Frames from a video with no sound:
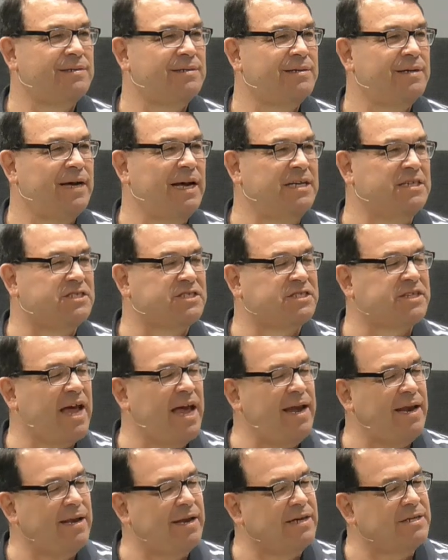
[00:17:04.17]
And
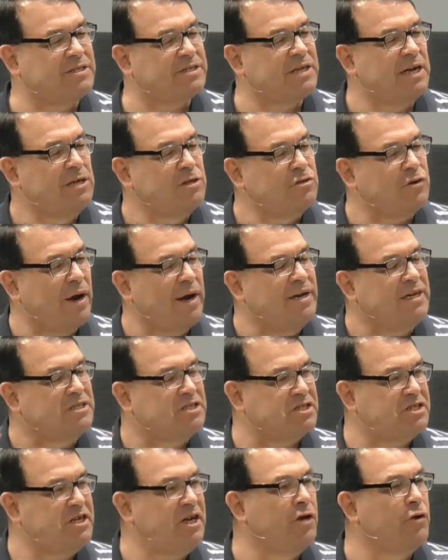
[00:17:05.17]
Satan is trying to
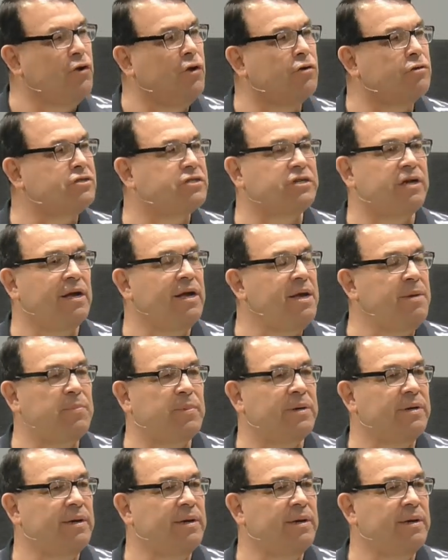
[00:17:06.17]
steal your sleep.